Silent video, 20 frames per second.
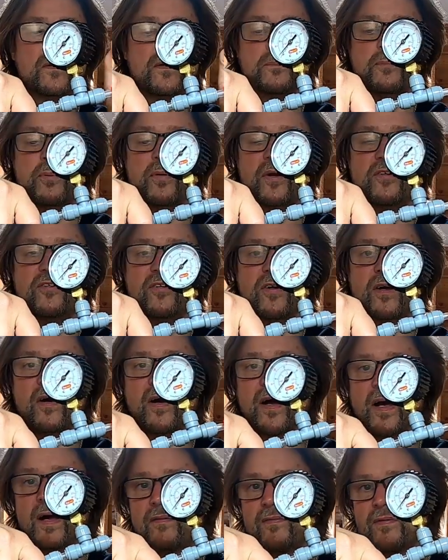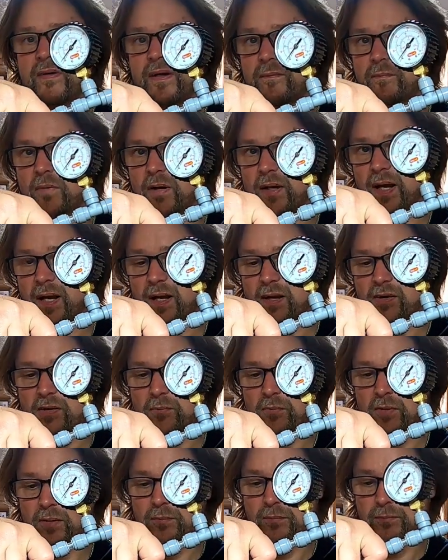the pressure I have in my gas,
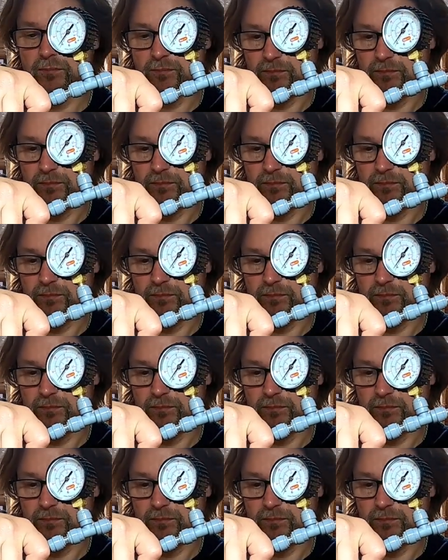in my